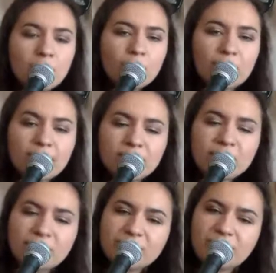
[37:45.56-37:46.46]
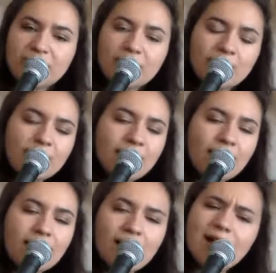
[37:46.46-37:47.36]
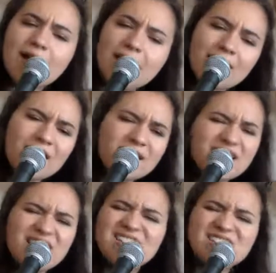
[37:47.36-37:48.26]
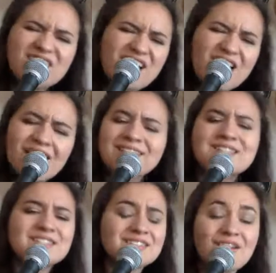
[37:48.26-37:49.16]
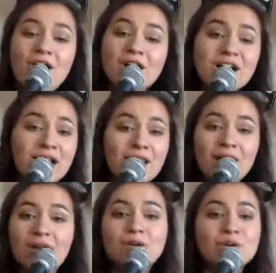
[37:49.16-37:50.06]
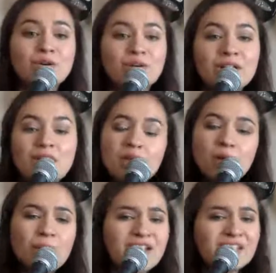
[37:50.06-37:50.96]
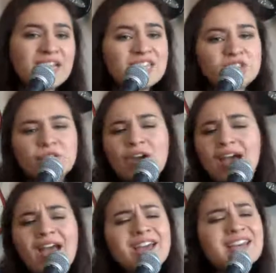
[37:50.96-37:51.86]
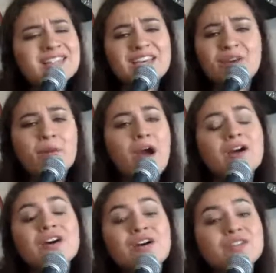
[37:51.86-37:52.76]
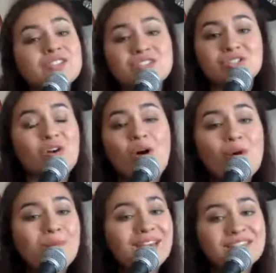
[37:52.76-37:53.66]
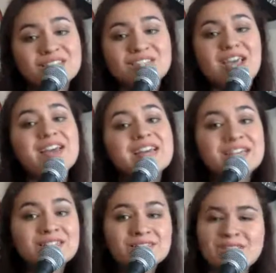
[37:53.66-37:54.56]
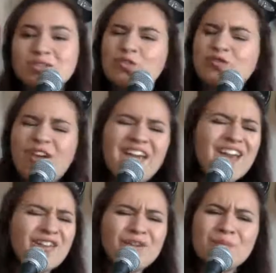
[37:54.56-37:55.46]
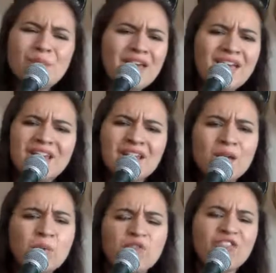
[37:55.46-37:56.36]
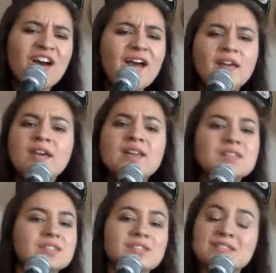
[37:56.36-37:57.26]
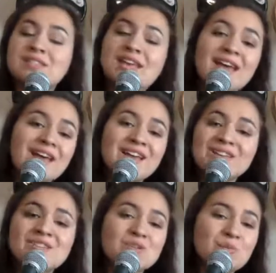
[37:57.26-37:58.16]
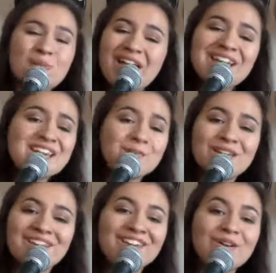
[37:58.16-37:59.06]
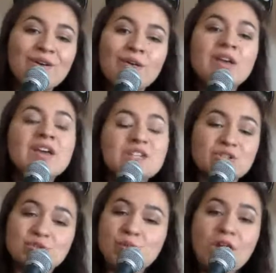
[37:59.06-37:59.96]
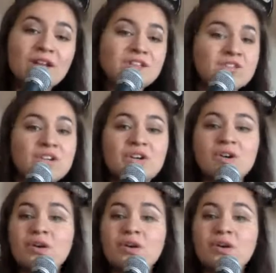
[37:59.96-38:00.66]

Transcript: when you're feeling lost and all alone, when this crazy world just don't make sense, fail or maybe find success, baby, you just wanna do